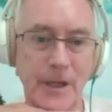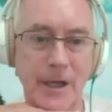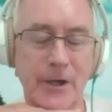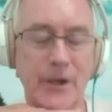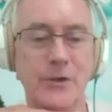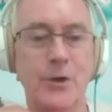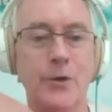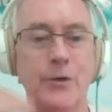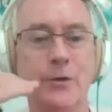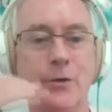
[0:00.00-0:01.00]
And he's
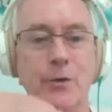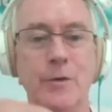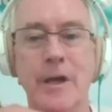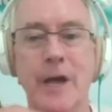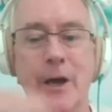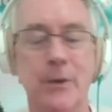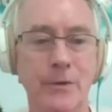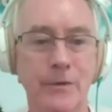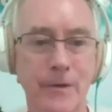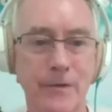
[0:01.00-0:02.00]
gone through
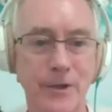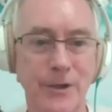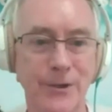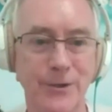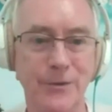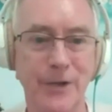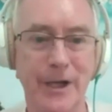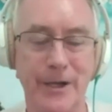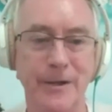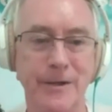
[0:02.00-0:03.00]
150 years of
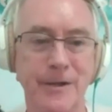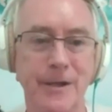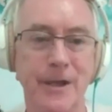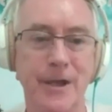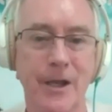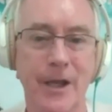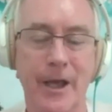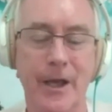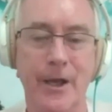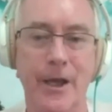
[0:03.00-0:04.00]
data
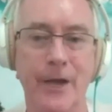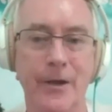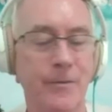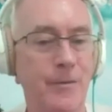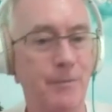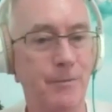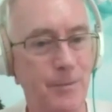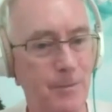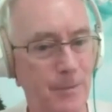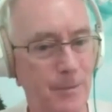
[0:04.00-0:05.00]
and
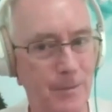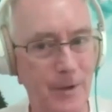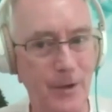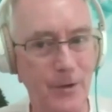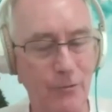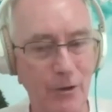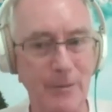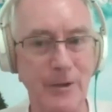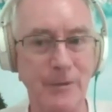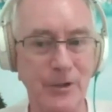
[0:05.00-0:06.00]

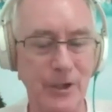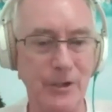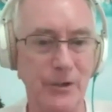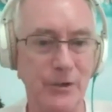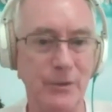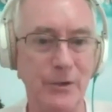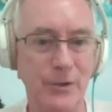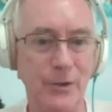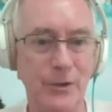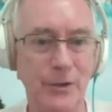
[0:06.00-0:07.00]
incredibly meticulous
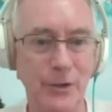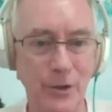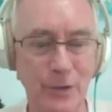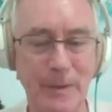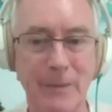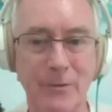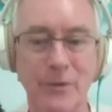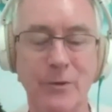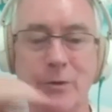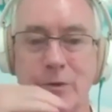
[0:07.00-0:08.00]
research into newspaper
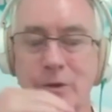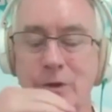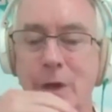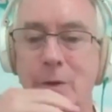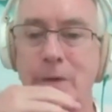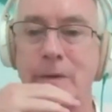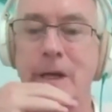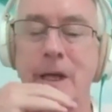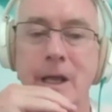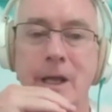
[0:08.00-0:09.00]
records and so on,
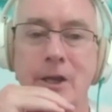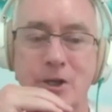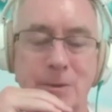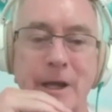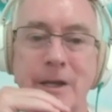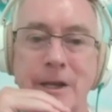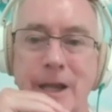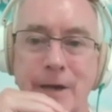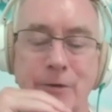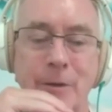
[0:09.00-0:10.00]
explaining
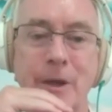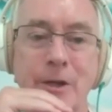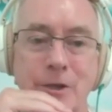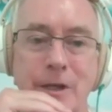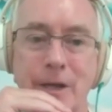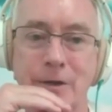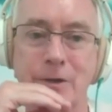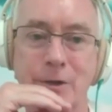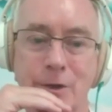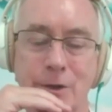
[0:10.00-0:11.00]
every major
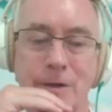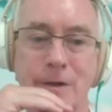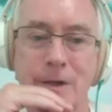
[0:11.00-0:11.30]
downturn